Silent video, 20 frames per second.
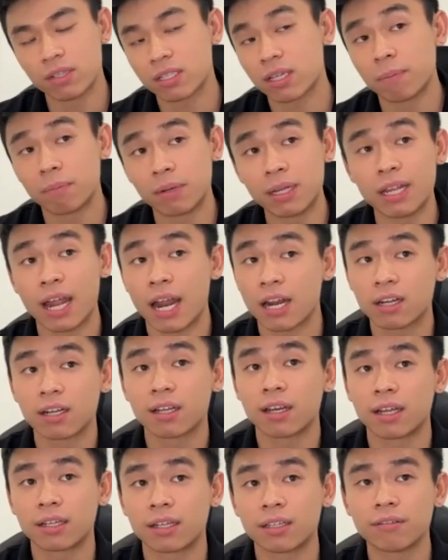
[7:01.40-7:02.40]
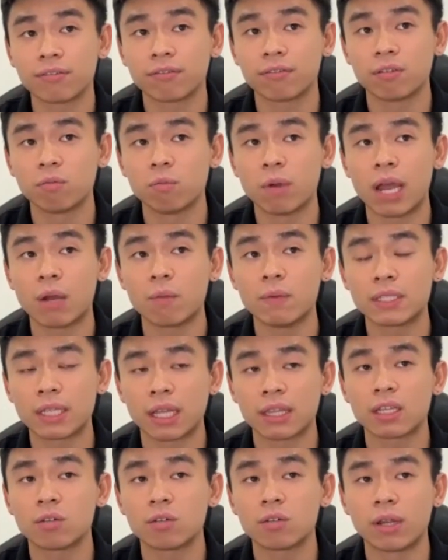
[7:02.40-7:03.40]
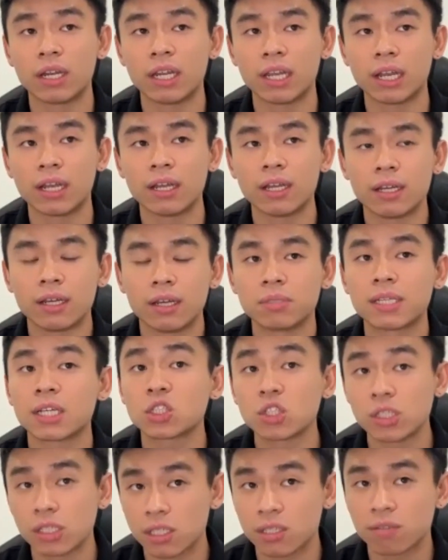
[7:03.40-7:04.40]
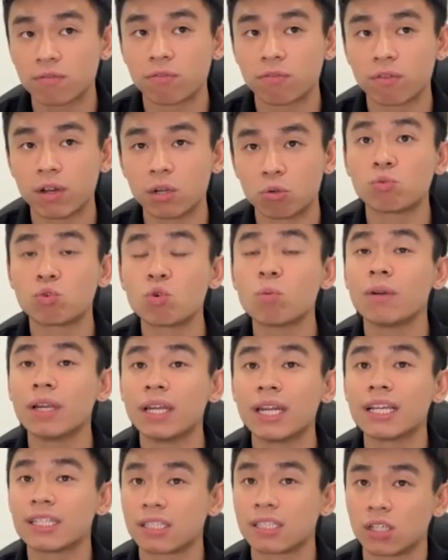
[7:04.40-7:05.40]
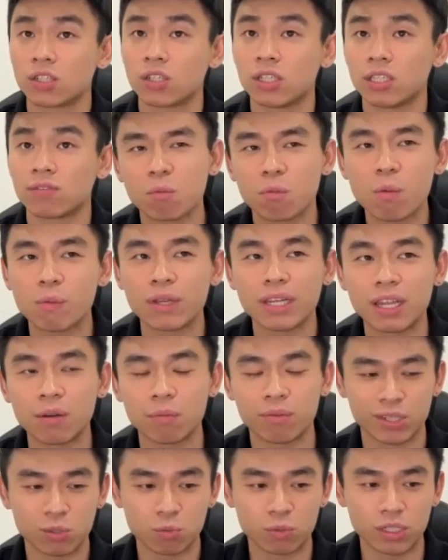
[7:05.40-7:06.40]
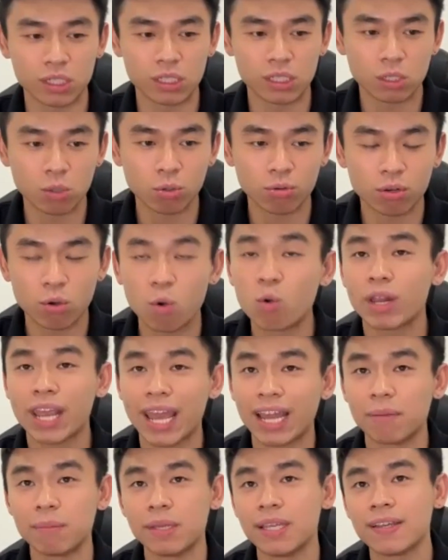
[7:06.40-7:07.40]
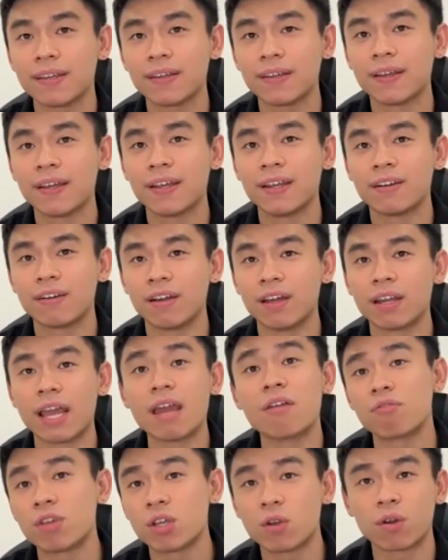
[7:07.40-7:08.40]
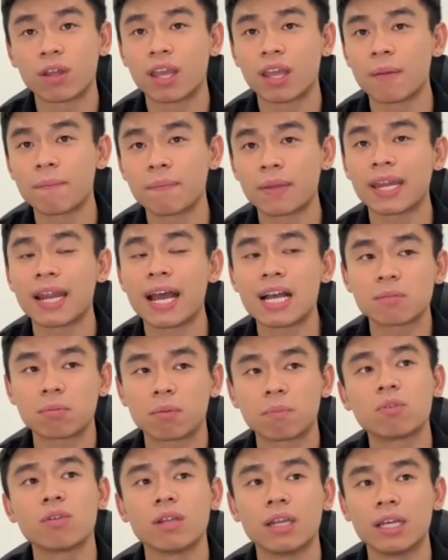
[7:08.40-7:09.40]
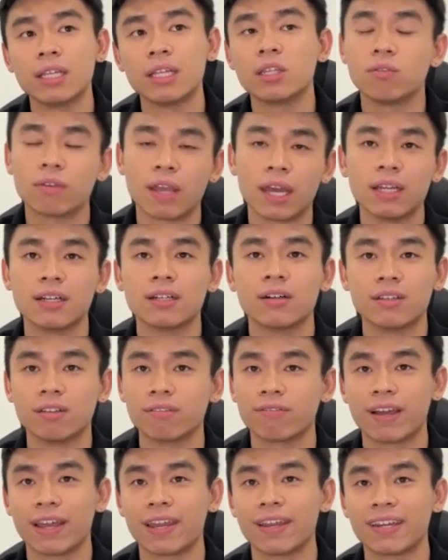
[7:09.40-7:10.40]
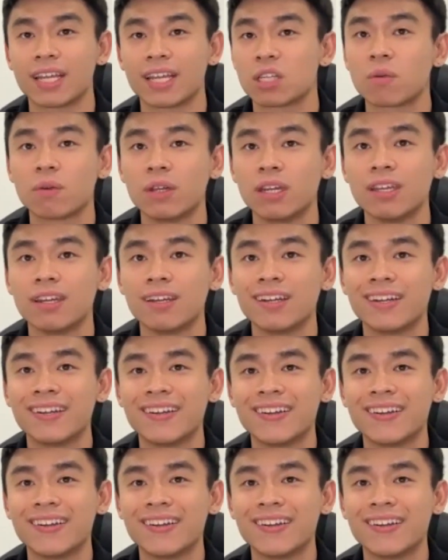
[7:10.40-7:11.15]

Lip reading: company, the Hacker Collective, where we started running sessions, a group learning sessions. What we did was we just took Code Academy, right, and Free Code Camp and asked people to learn together on the fly. That's what we did.